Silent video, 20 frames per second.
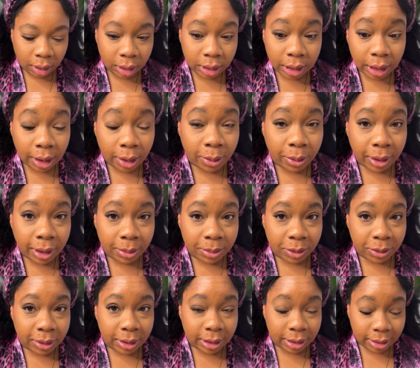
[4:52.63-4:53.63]
see how quick I'm
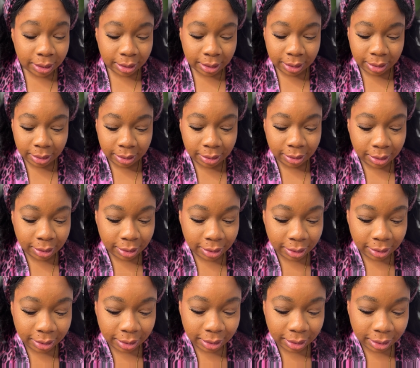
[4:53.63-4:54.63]
doing this,
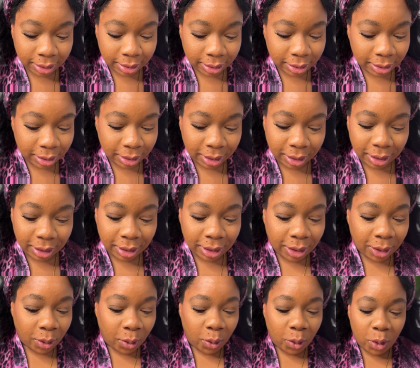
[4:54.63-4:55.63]
girls?
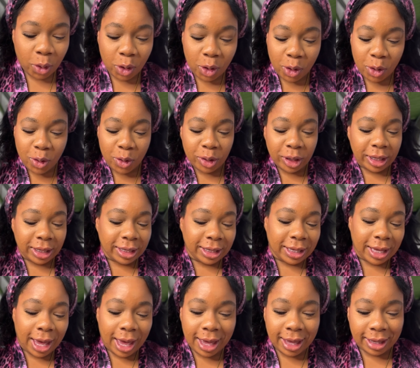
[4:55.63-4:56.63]
Oh,
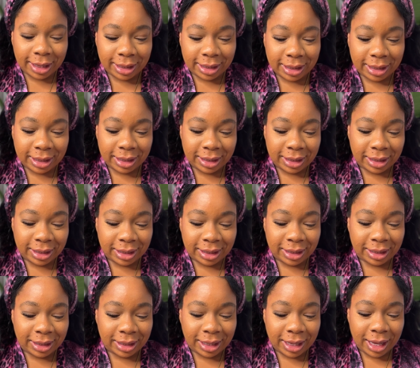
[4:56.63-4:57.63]
yes.
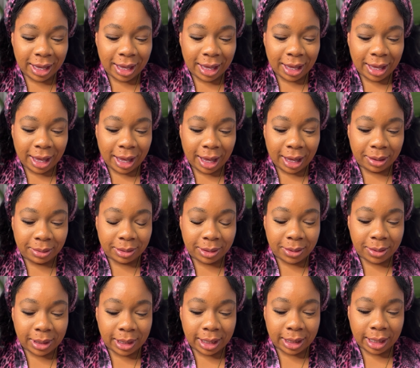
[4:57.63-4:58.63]
I'm
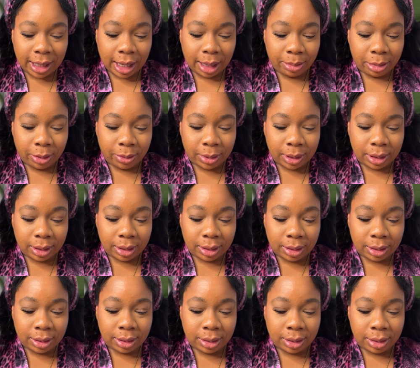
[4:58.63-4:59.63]
so glad they came up with this.